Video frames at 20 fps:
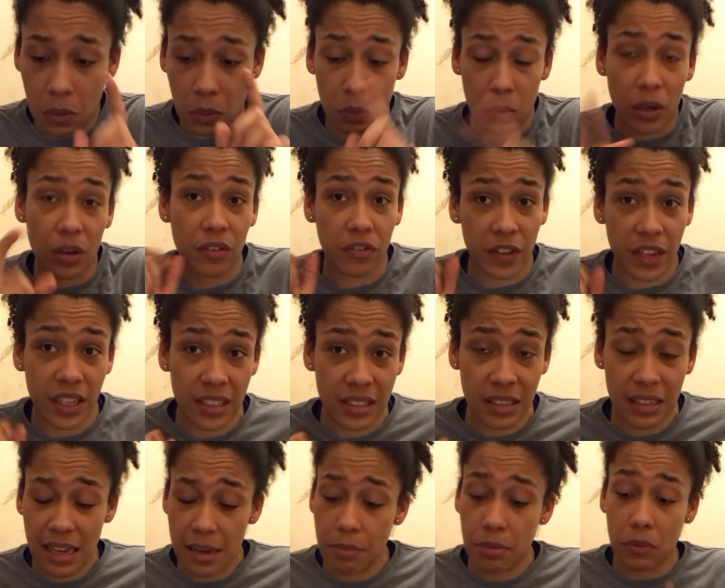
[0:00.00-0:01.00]
one for
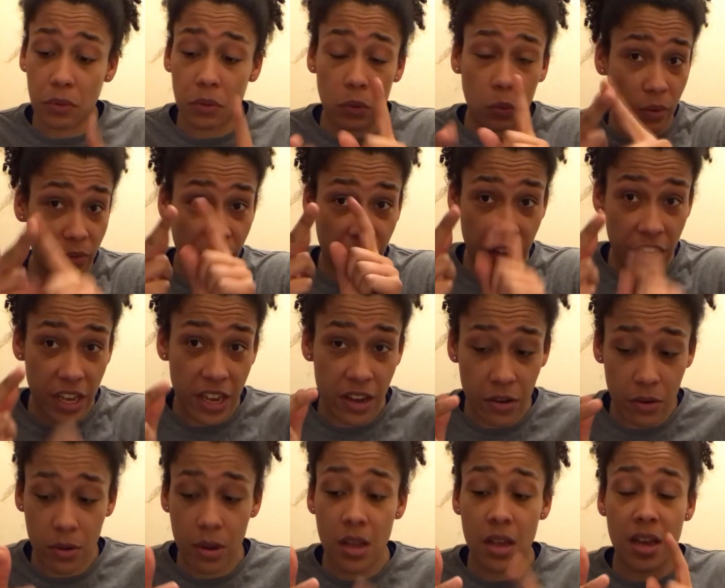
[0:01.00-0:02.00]
instep, one for
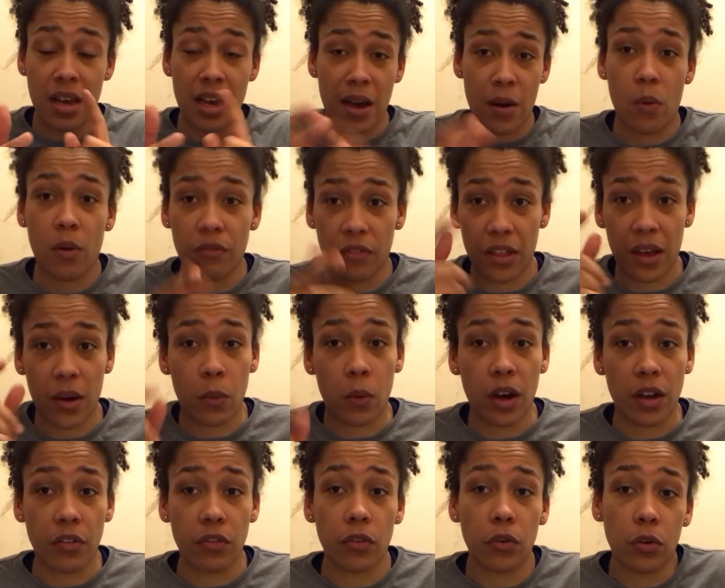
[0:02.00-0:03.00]
heel, and one for that
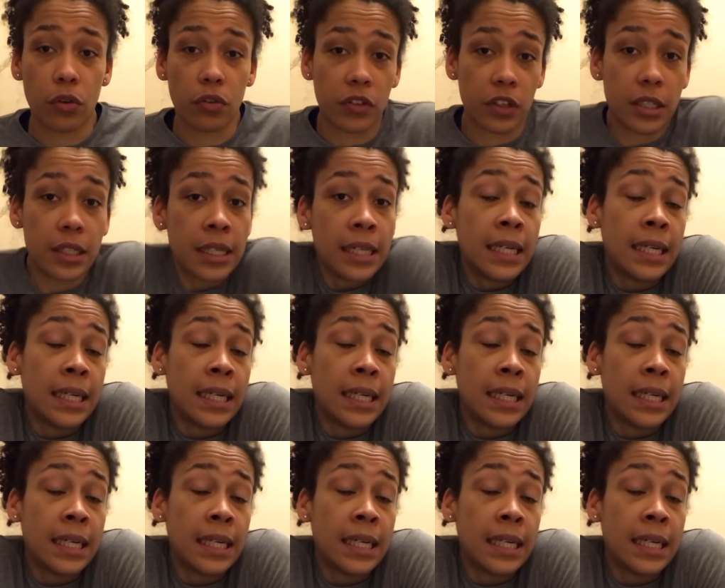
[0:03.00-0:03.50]
wide forefoot.